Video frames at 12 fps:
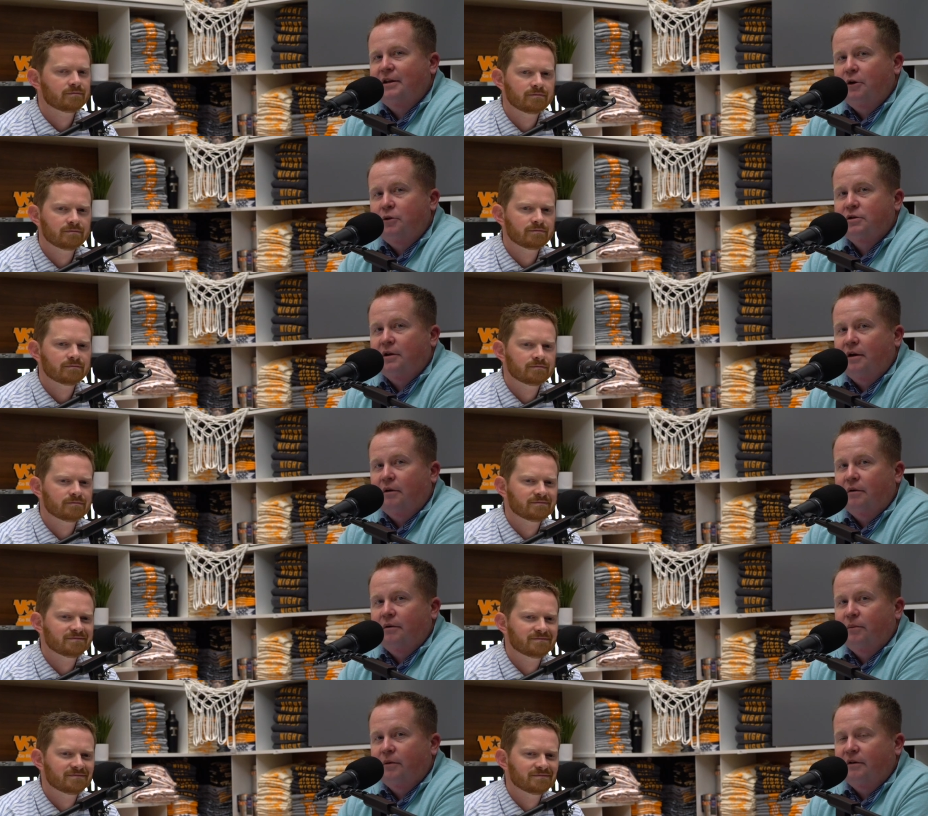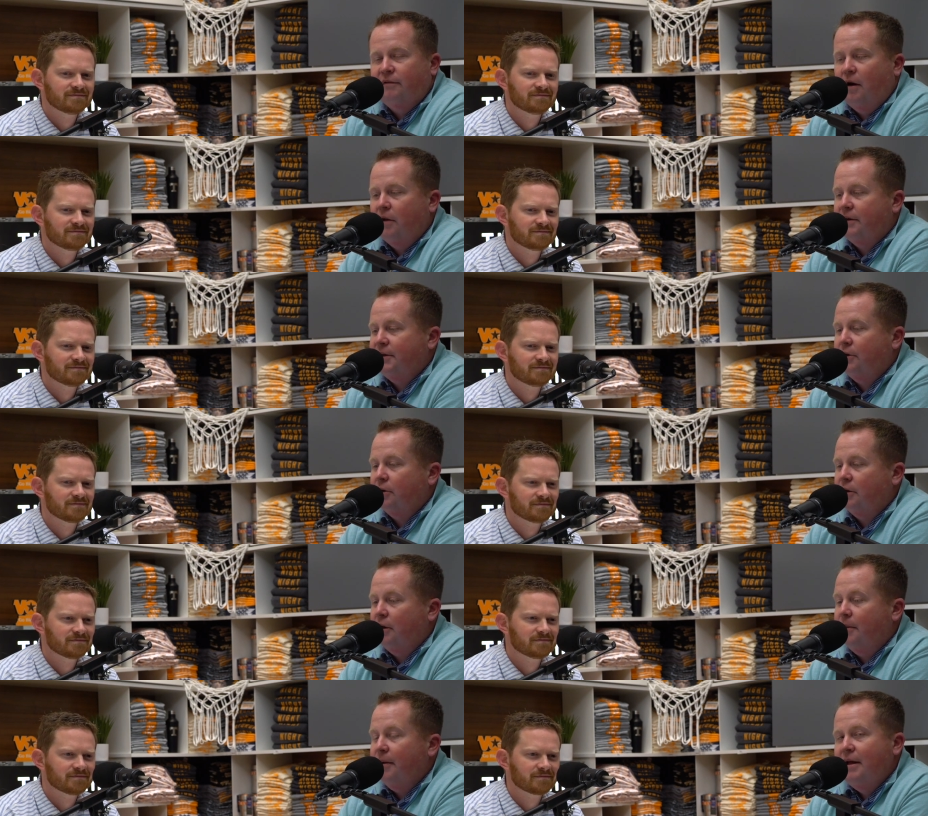Speaker 1: the newsletter with the Volunteer
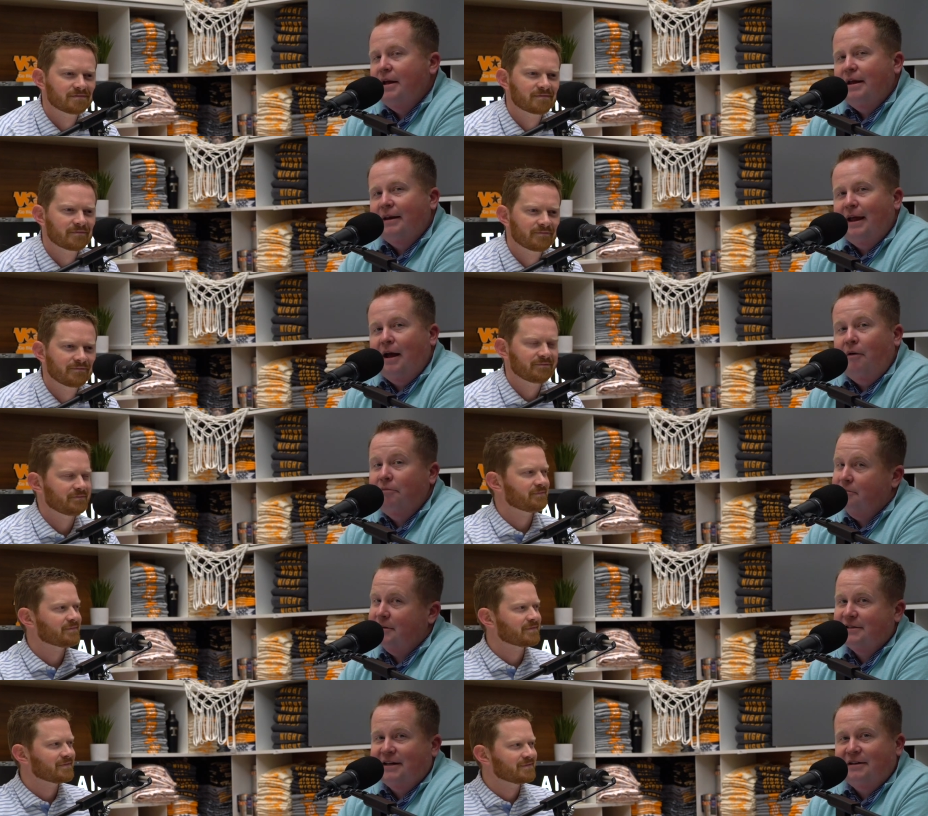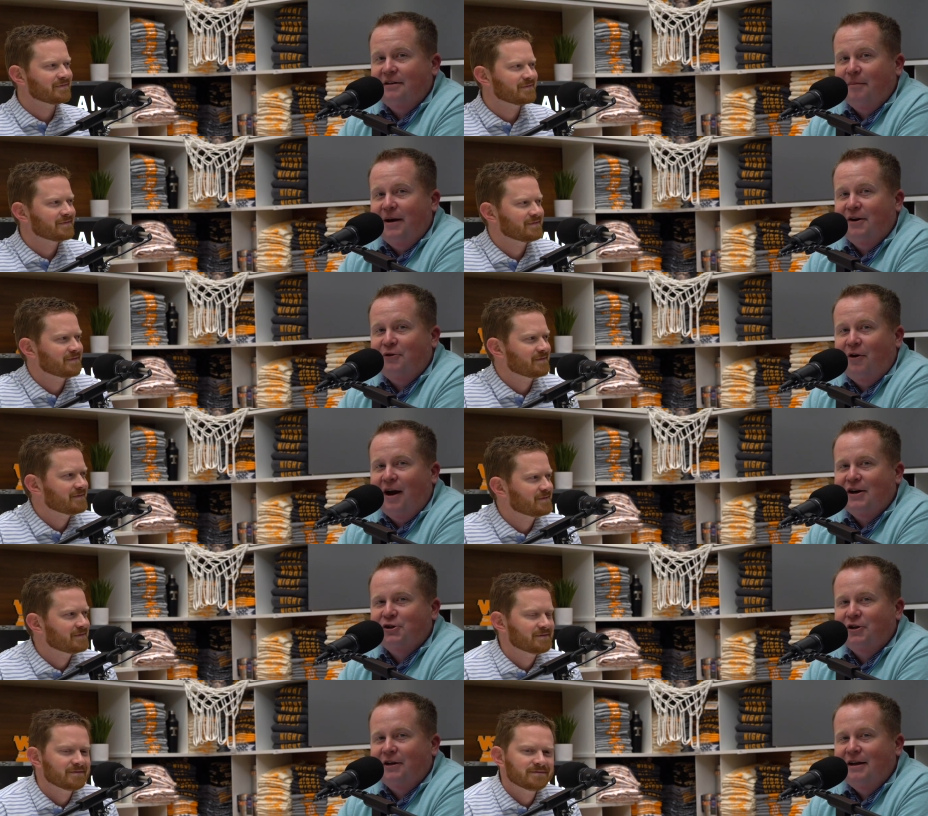Club. Now, let's get to the main
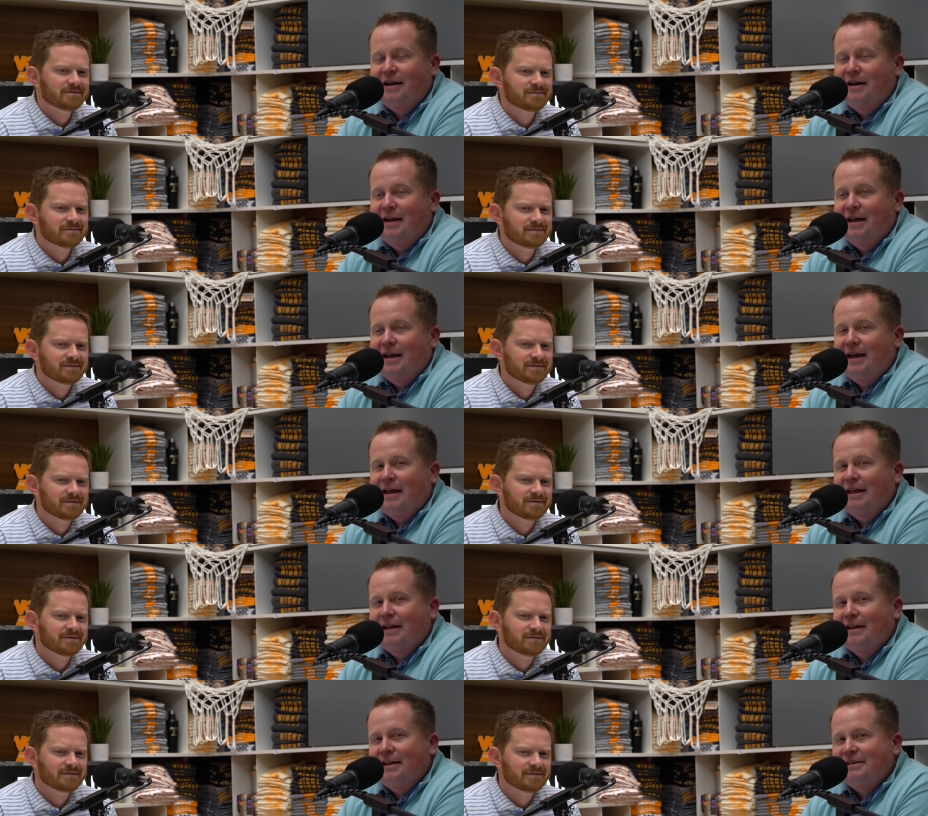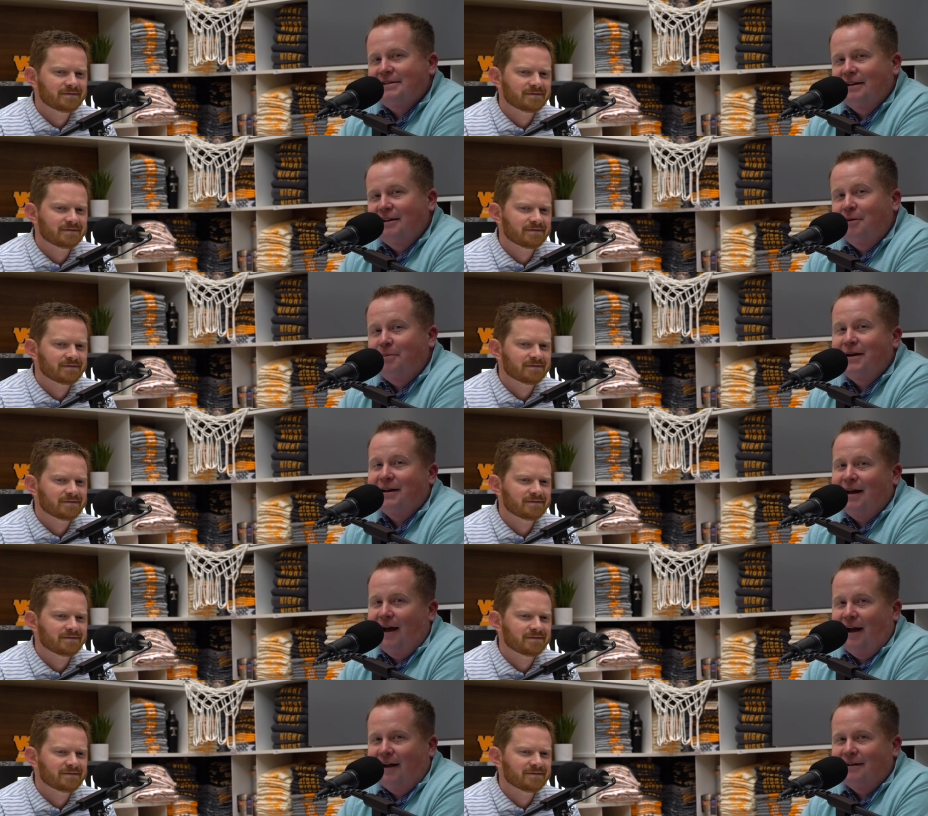attraction. It's the little big
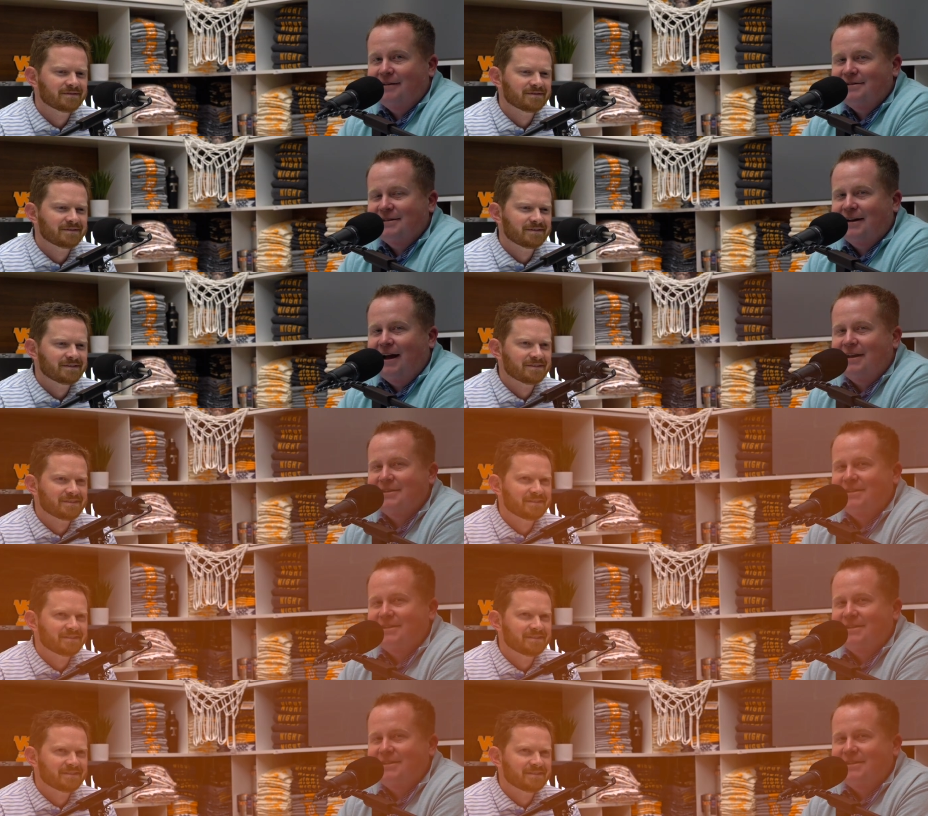guy, Zakai